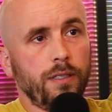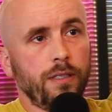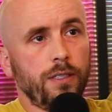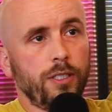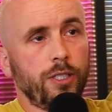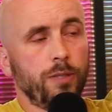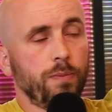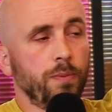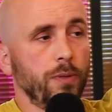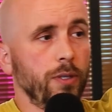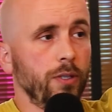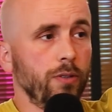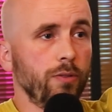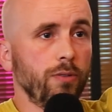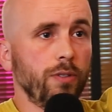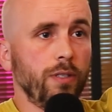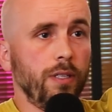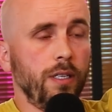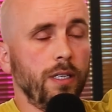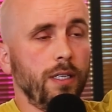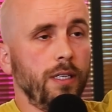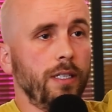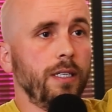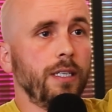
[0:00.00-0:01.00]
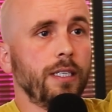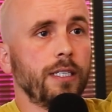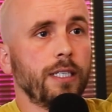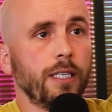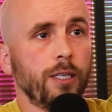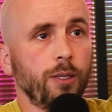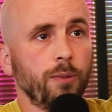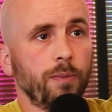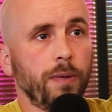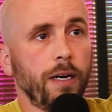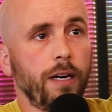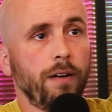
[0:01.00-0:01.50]
spot, or let's say
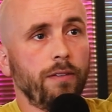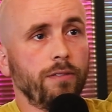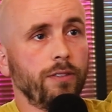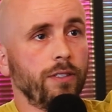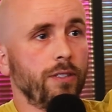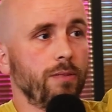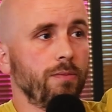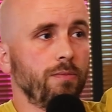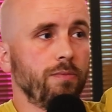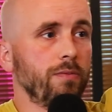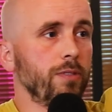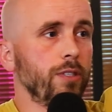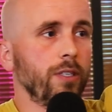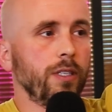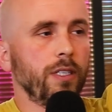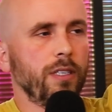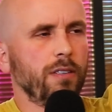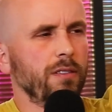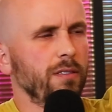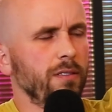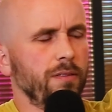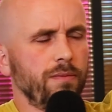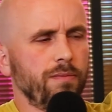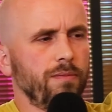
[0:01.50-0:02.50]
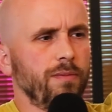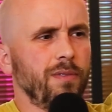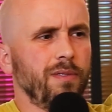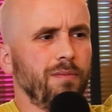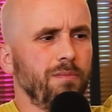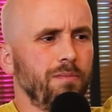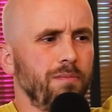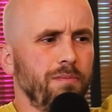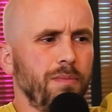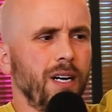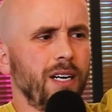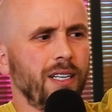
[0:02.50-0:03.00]
your parents suddenly got
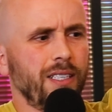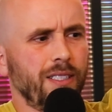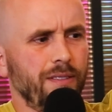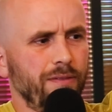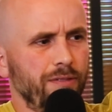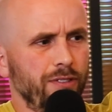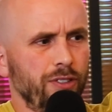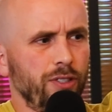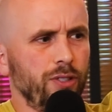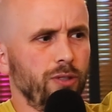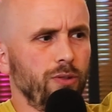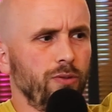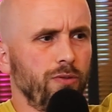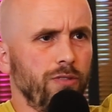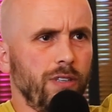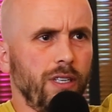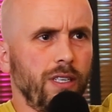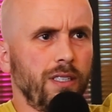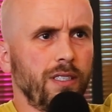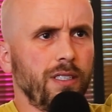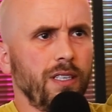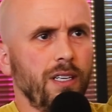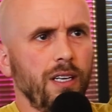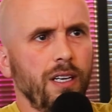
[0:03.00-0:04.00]
marketed for Huel, right?